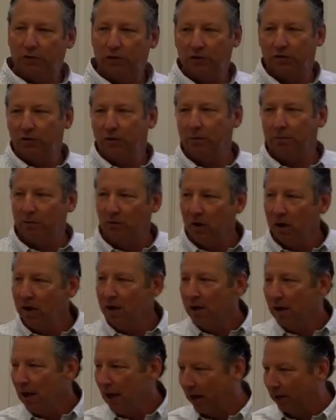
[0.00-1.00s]
systems
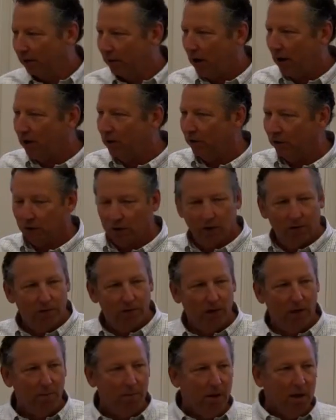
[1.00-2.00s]
had tried to serve
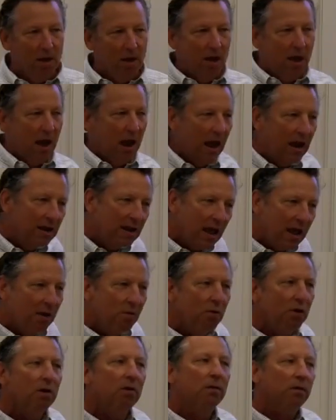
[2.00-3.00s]
them. And they
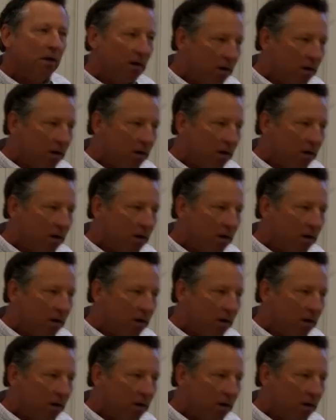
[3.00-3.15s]
were